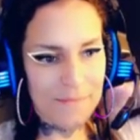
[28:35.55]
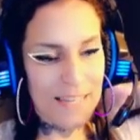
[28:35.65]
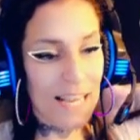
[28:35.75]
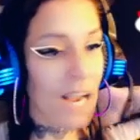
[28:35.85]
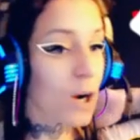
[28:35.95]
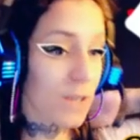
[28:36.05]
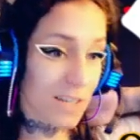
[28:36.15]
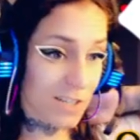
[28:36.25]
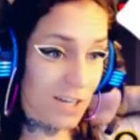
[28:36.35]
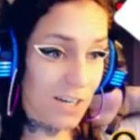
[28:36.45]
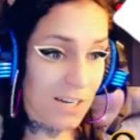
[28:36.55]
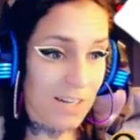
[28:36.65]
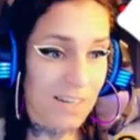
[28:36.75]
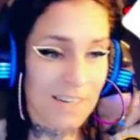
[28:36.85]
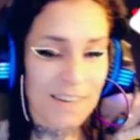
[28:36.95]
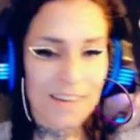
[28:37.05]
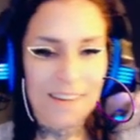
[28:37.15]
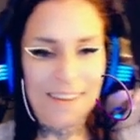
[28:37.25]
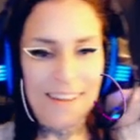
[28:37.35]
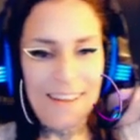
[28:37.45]
character.
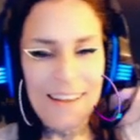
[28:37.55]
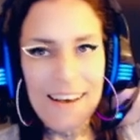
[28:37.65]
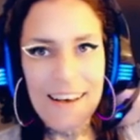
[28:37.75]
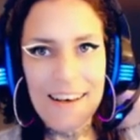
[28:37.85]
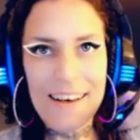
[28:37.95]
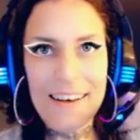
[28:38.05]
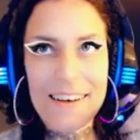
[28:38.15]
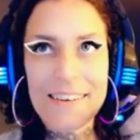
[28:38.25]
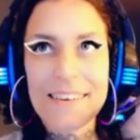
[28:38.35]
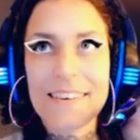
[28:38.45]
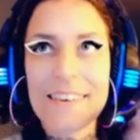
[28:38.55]
But